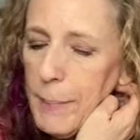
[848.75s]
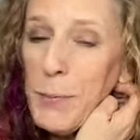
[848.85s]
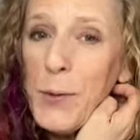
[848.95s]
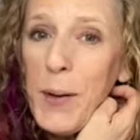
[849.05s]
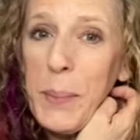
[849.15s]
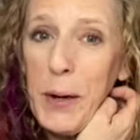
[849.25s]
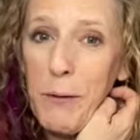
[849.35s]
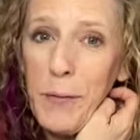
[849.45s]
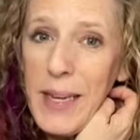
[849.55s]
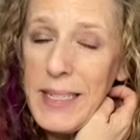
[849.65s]
Doing
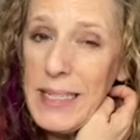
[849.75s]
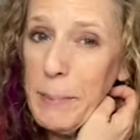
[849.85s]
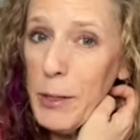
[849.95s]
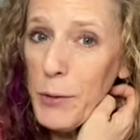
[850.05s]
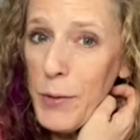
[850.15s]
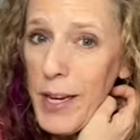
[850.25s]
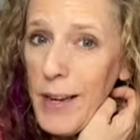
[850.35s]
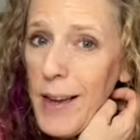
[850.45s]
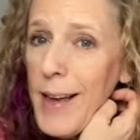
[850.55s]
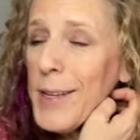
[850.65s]
butterfly symmetry.
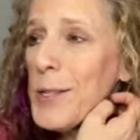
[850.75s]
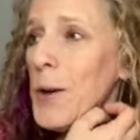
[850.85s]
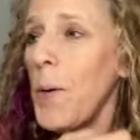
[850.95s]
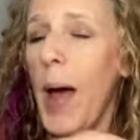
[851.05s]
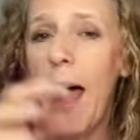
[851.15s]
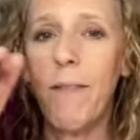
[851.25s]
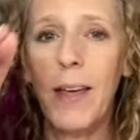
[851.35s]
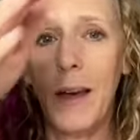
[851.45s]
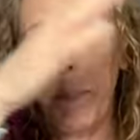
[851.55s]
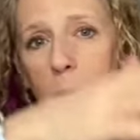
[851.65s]
So
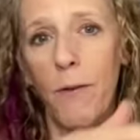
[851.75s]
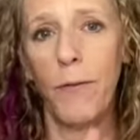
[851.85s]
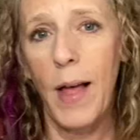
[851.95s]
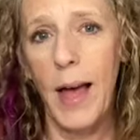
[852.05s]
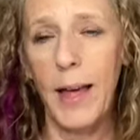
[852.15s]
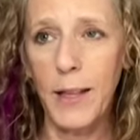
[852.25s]
having a butterfly,